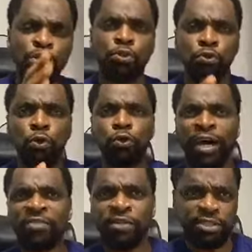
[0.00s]
Once you know
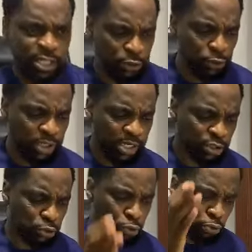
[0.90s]
you have a genuine
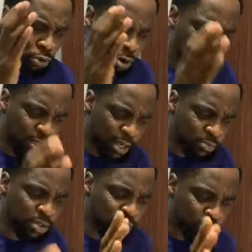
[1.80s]
case,
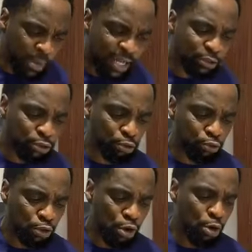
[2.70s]
let me remind
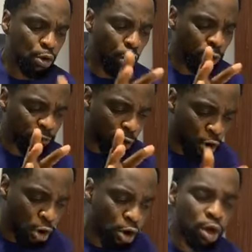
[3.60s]
you of
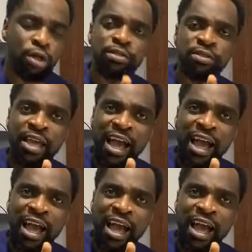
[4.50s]
all